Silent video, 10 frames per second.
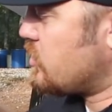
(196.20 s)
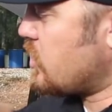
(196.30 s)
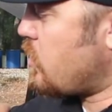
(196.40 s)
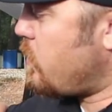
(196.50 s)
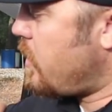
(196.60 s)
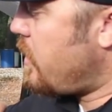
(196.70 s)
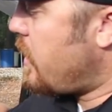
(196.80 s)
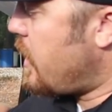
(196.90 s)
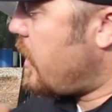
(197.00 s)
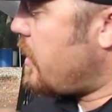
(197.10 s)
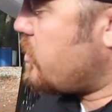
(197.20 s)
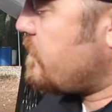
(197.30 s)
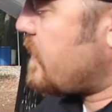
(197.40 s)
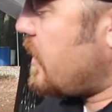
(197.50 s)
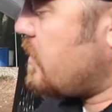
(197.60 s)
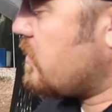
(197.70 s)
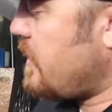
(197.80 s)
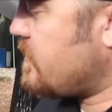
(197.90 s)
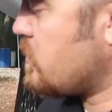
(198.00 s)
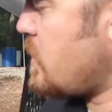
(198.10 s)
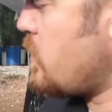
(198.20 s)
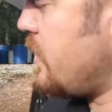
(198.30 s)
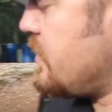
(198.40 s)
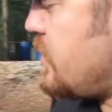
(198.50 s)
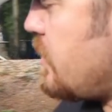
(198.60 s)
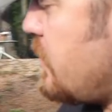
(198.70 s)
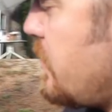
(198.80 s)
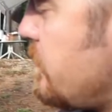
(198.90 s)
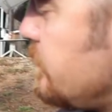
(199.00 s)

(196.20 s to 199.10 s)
So you've got your left and right windage here